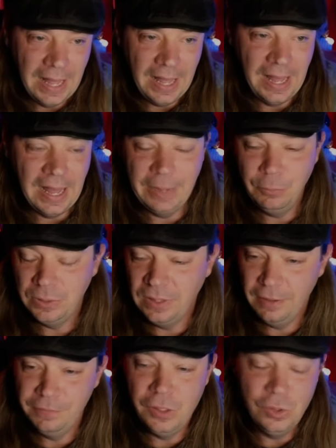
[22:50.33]
I would
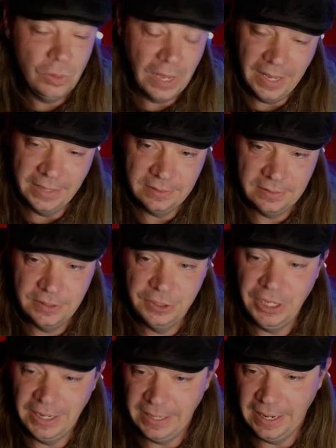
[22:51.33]
love you guys to
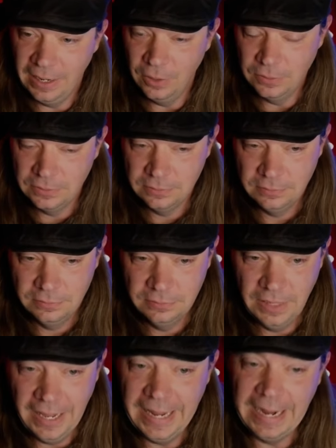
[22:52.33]
check it out,
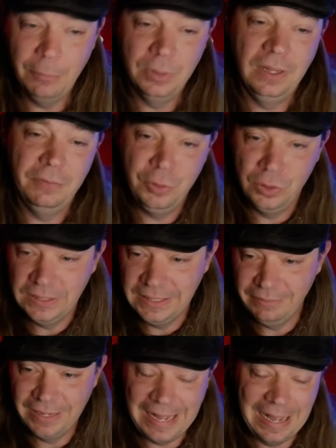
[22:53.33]
and I would love you to
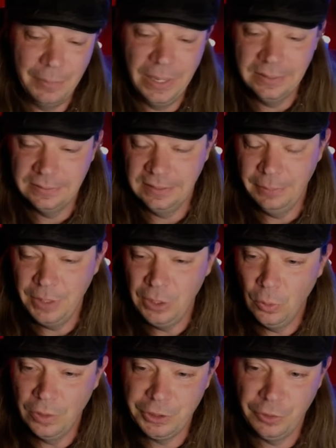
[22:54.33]
leave a comment. Let me
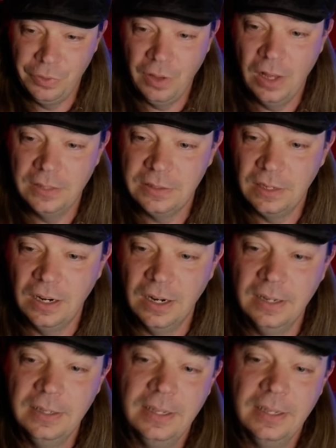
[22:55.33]
know what your thoughts are.